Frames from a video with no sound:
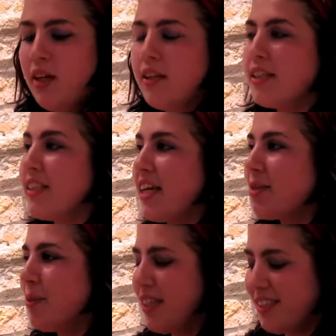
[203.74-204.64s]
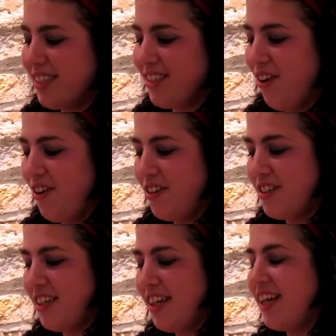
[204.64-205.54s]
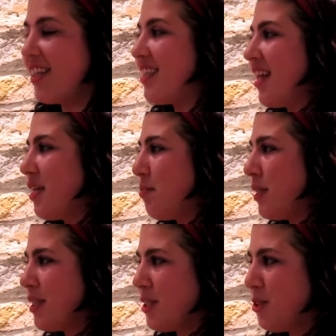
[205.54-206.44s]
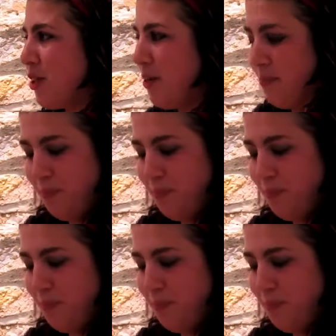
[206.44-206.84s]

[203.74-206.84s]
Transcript: This next piece is called An Extended Business Trip.